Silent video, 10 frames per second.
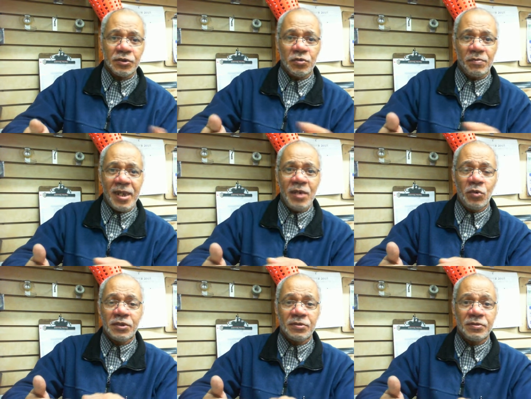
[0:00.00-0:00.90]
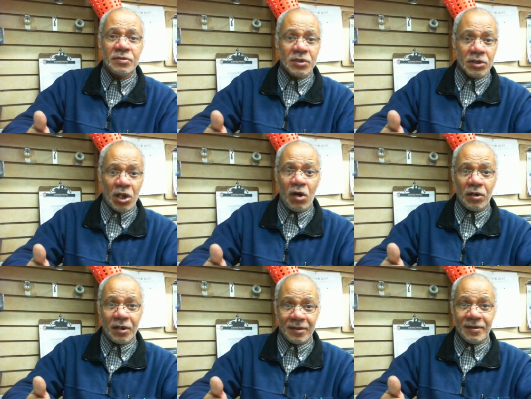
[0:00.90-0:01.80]
you may want to
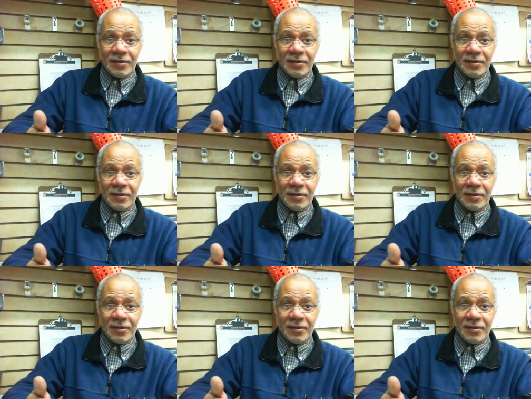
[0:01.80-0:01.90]
caulk